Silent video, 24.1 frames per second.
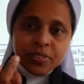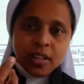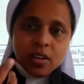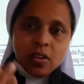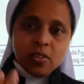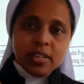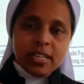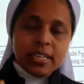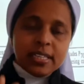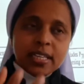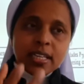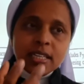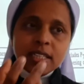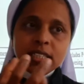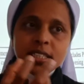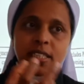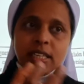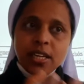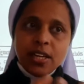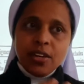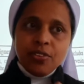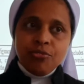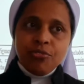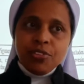Okay,
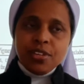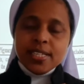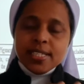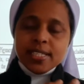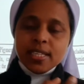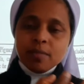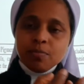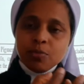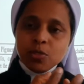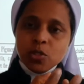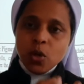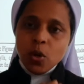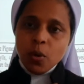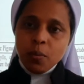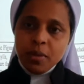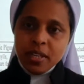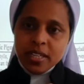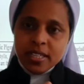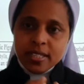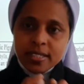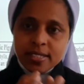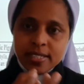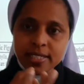if it is absorbed in